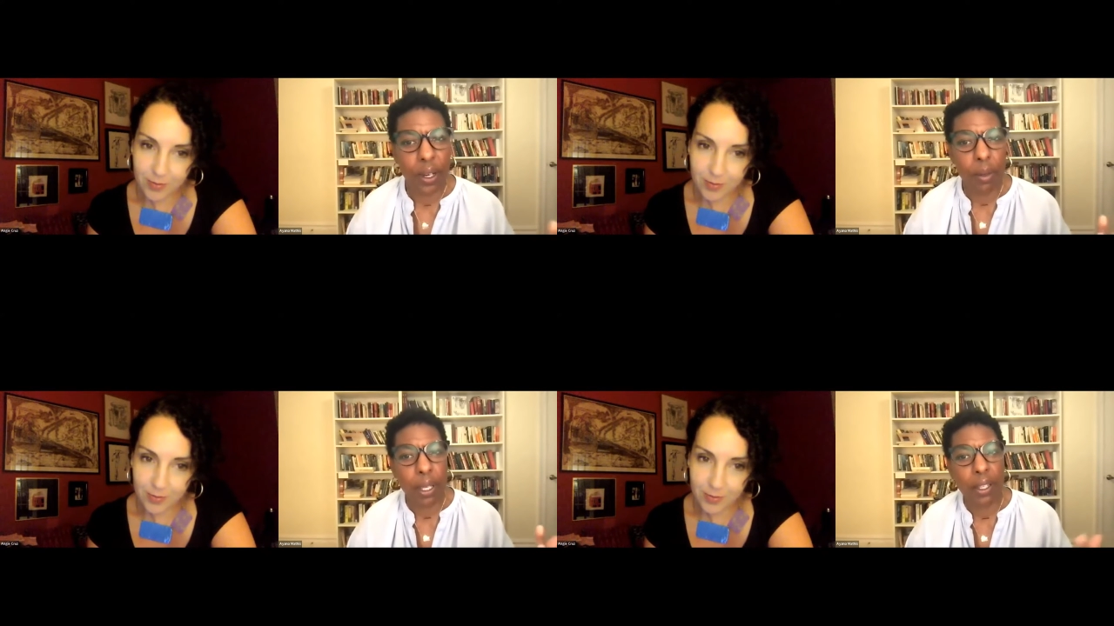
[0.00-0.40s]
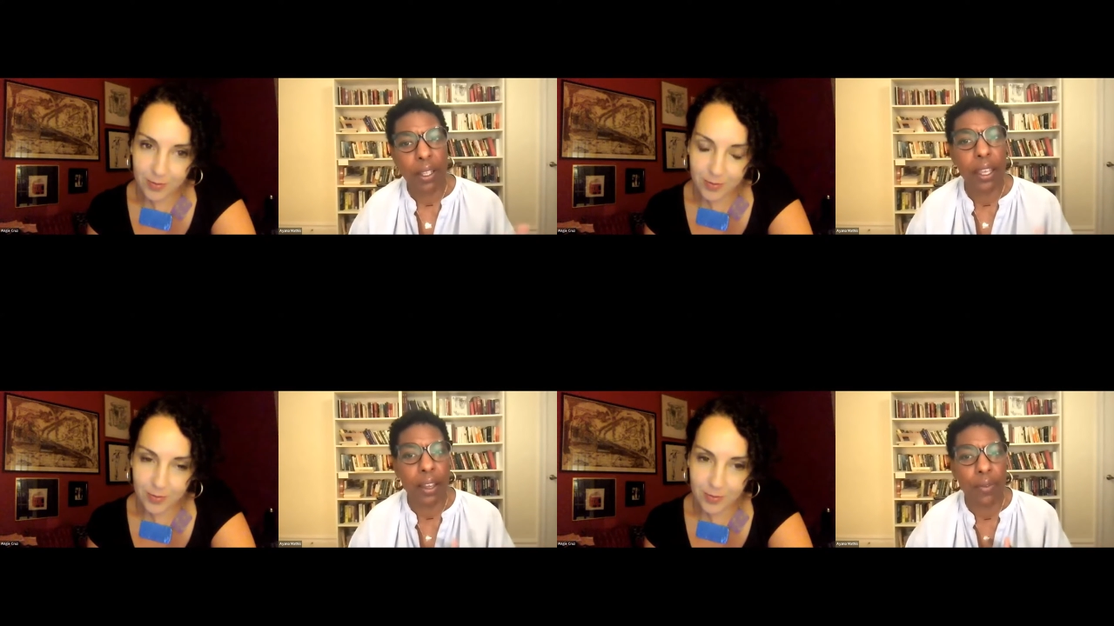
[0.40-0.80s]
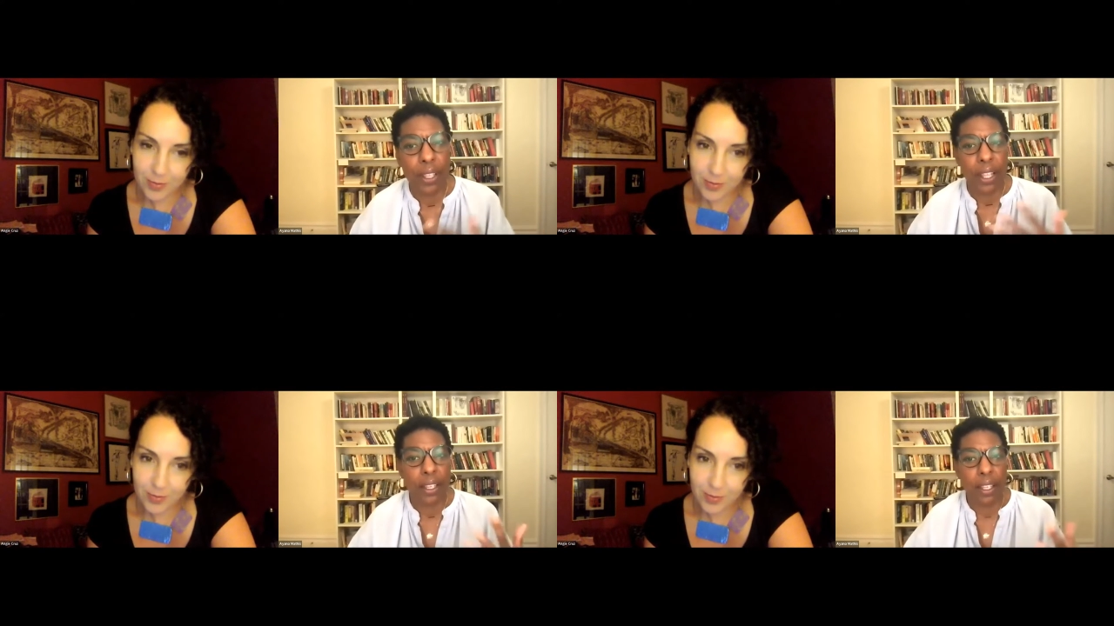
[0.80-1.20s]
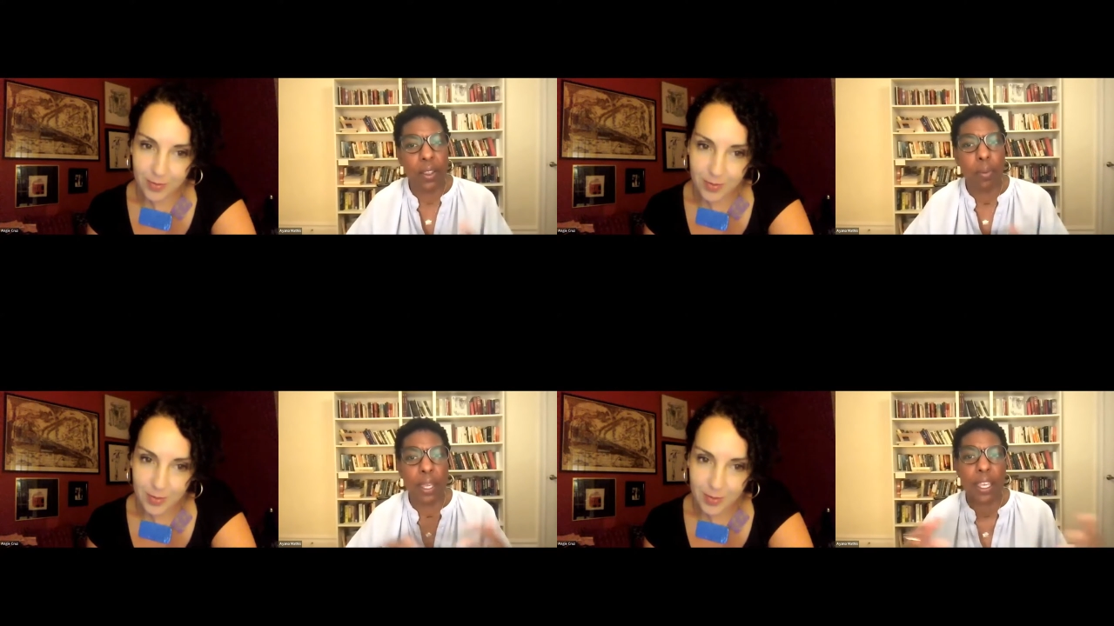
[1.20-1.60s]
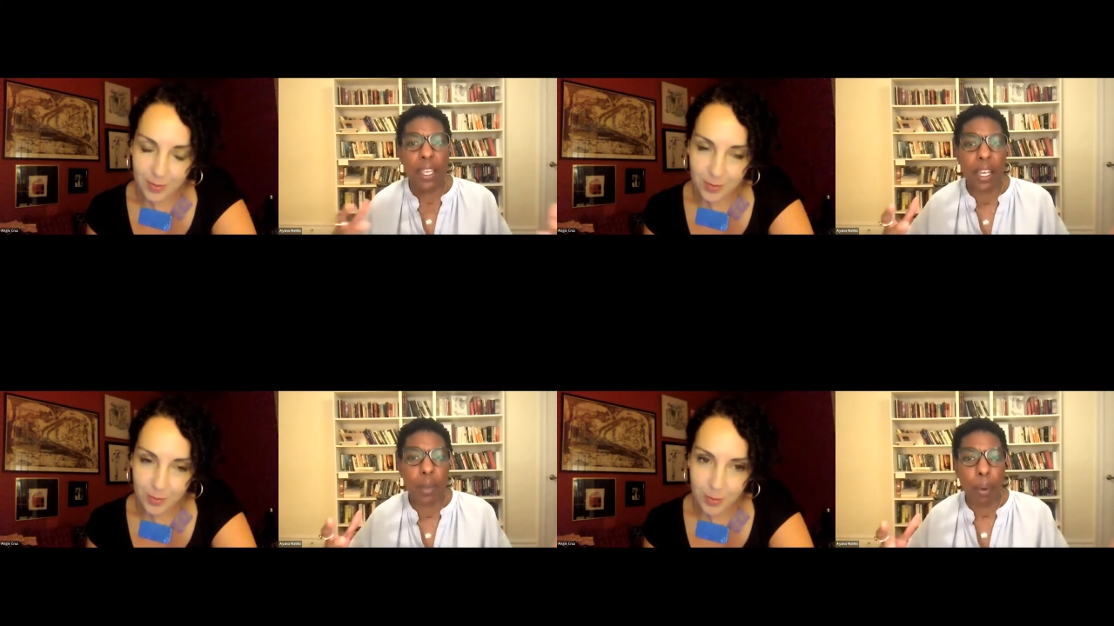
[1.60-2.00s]
Speaker 1: what i mean like i feel like in the
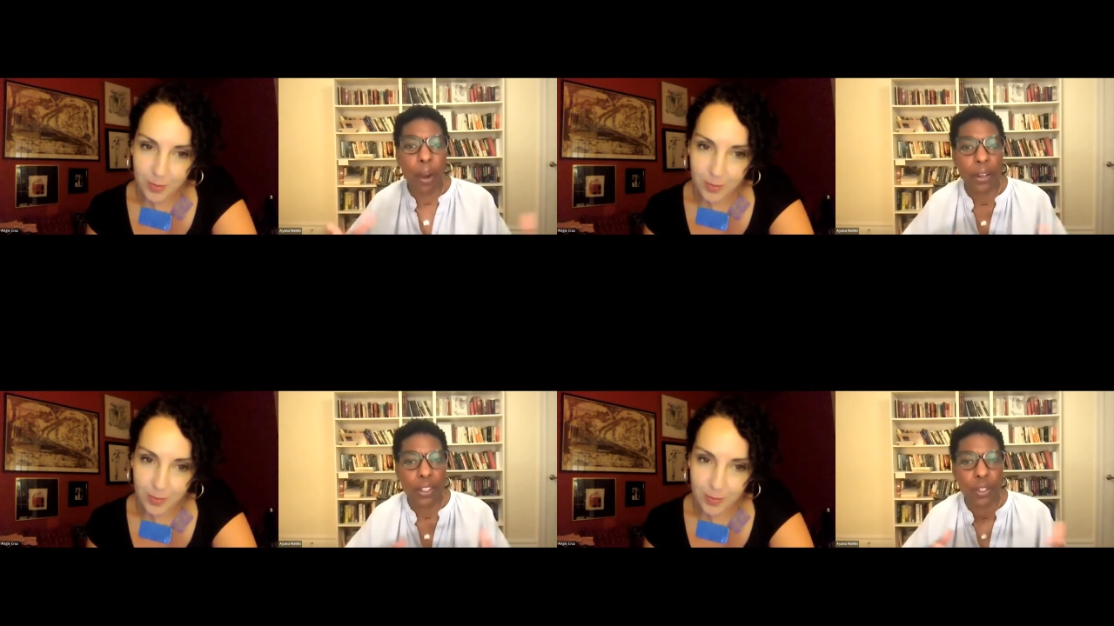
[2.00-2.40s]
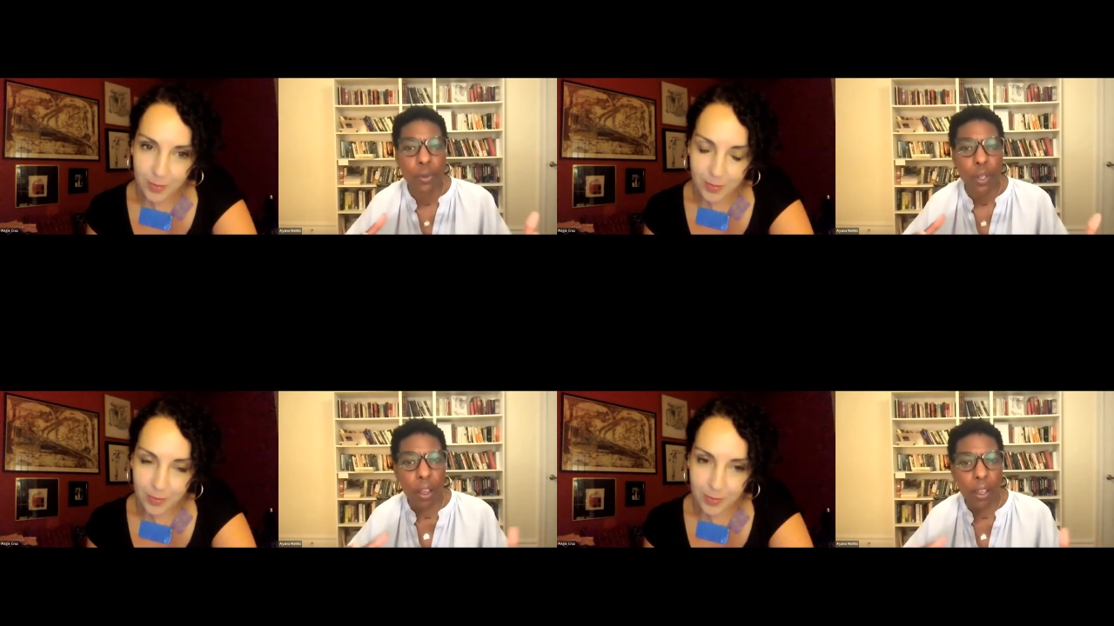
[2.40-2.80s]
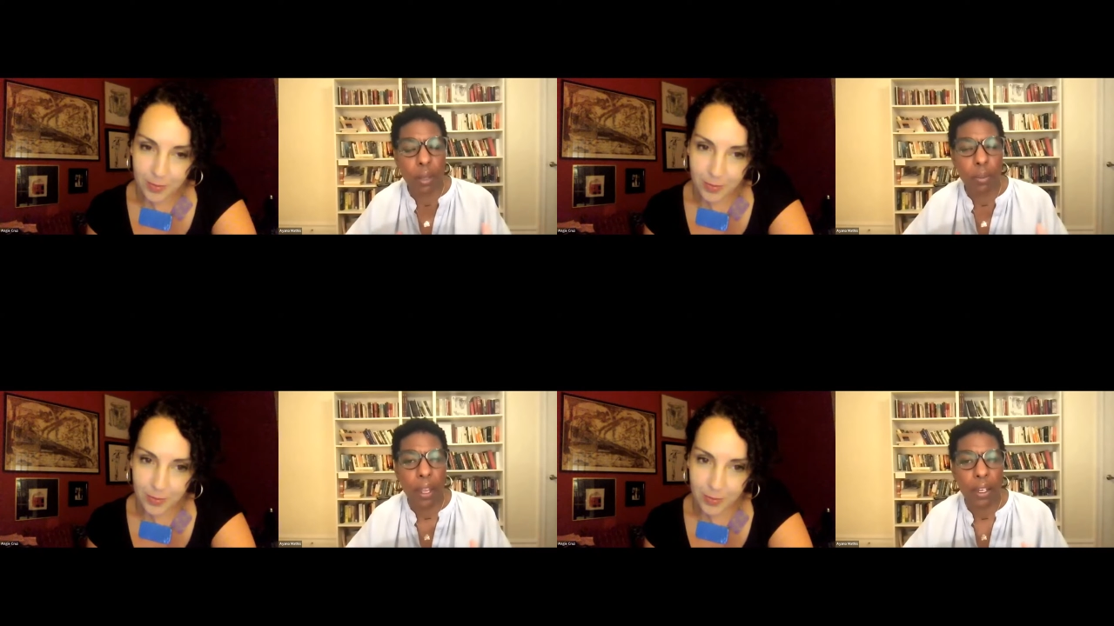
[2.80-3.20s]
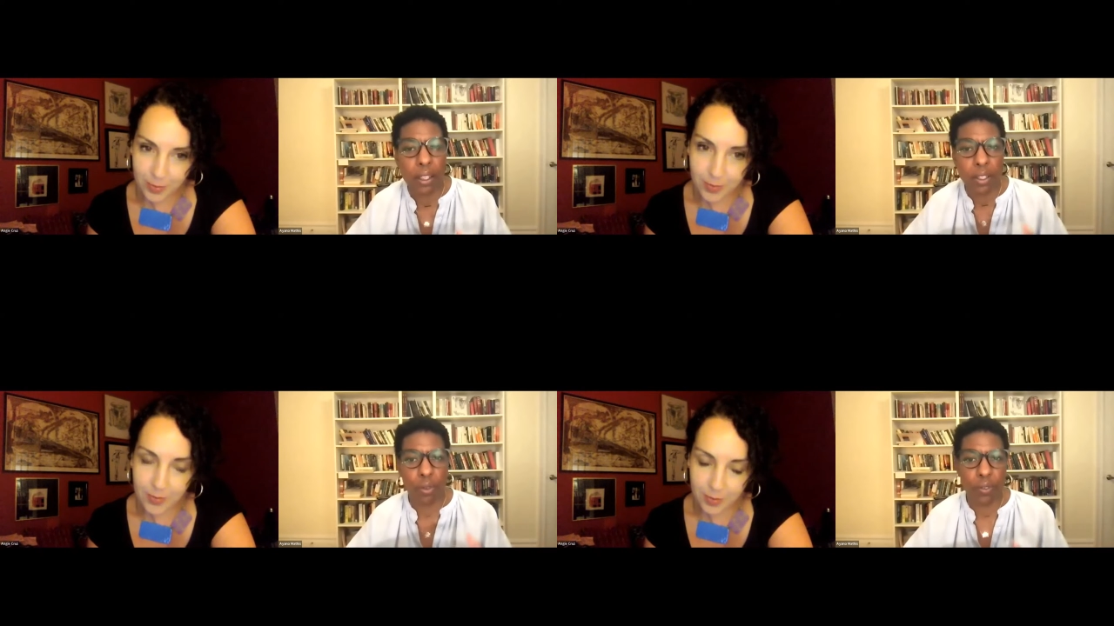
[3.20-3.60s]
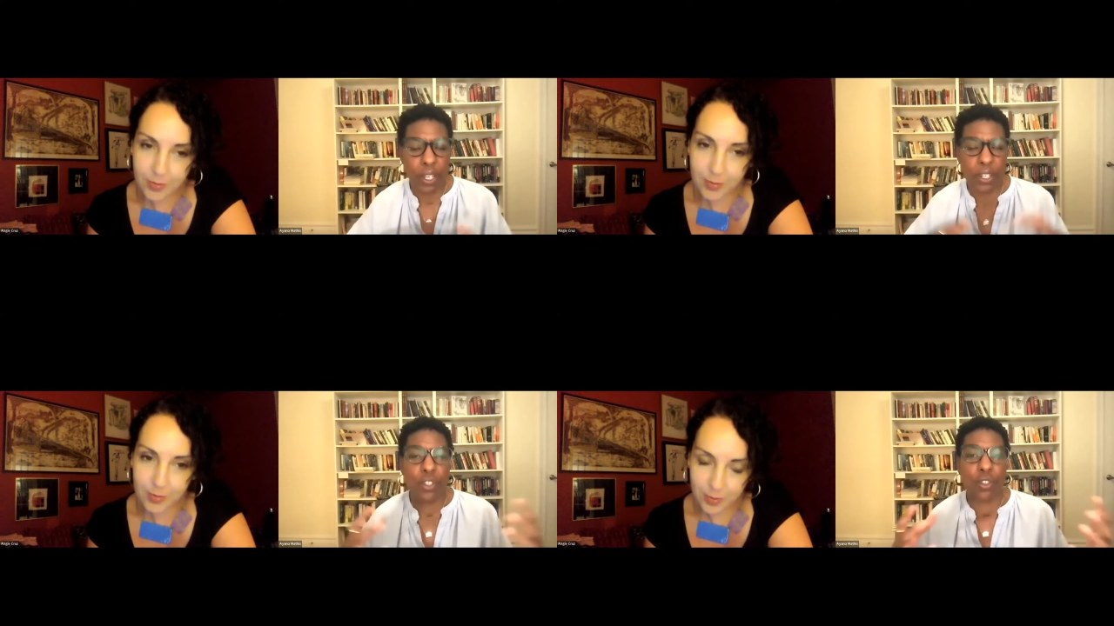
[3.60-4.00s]
beginning part as you were talking about in the sort
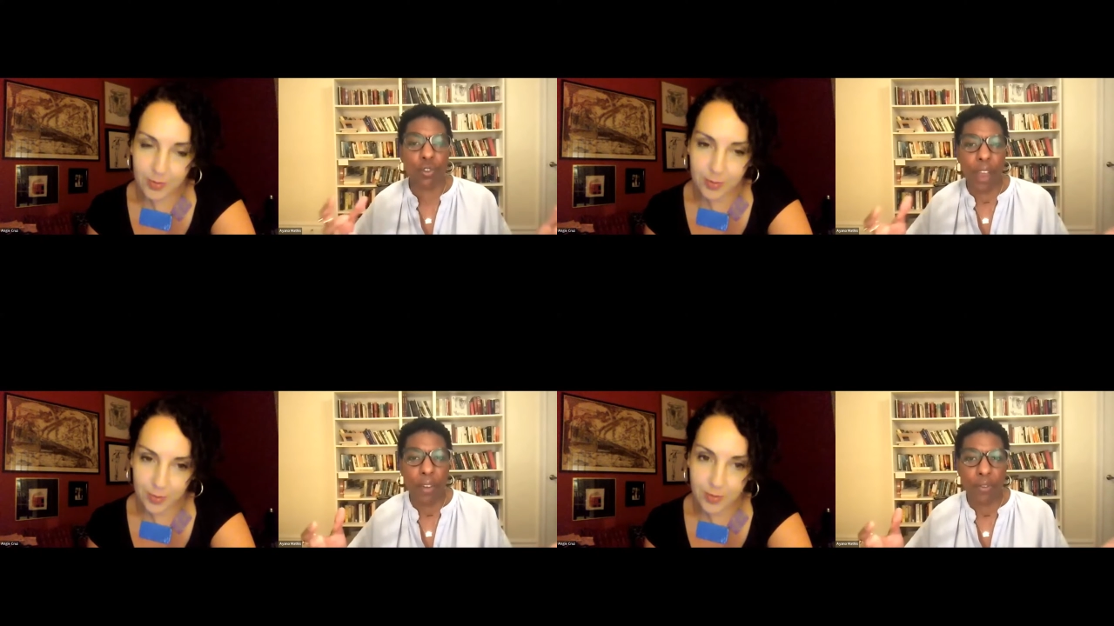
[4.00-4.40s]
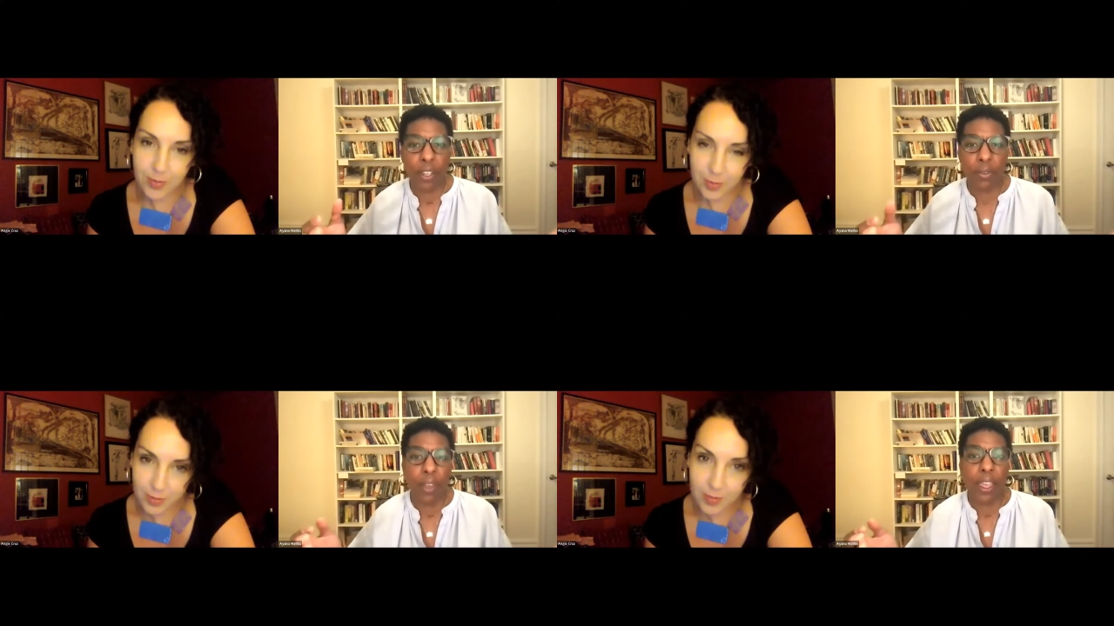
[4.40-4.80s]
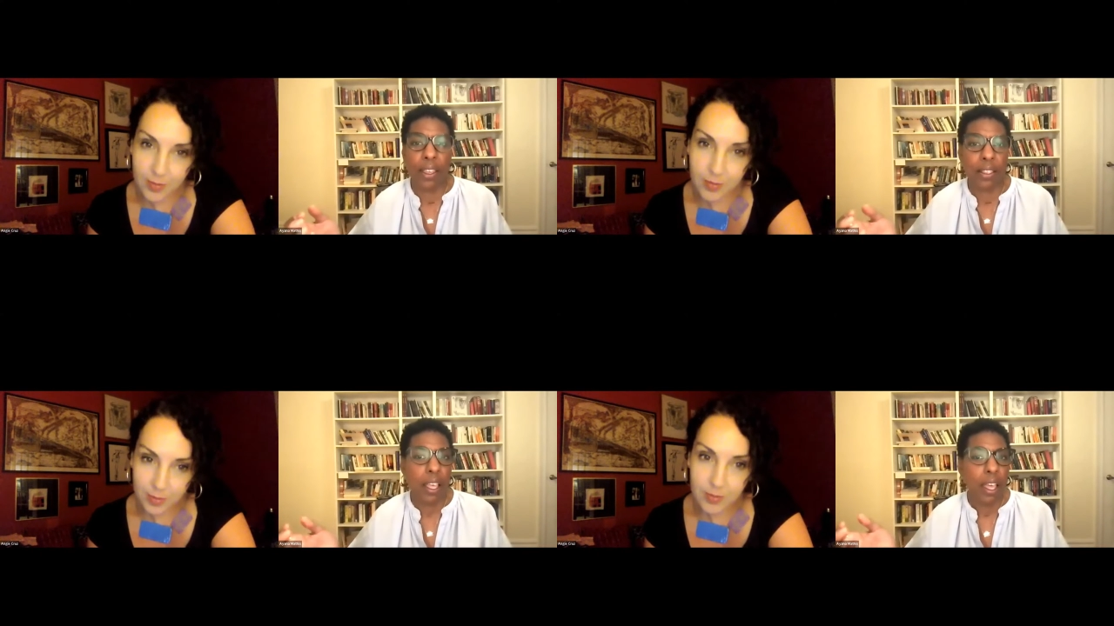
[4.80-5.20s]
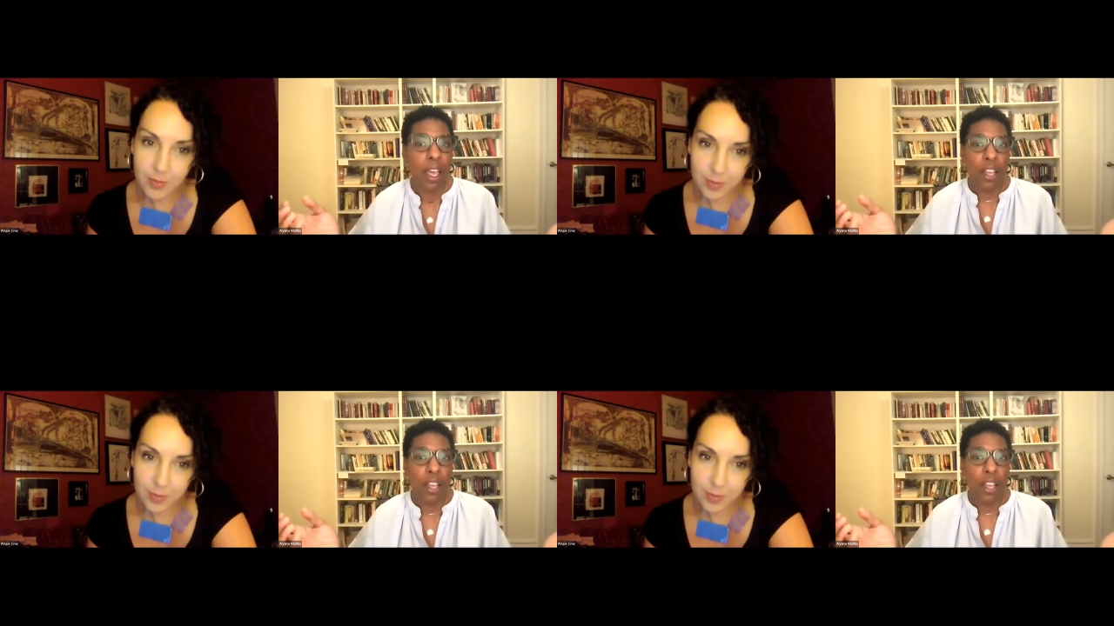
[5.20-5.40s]
of initial drafting phase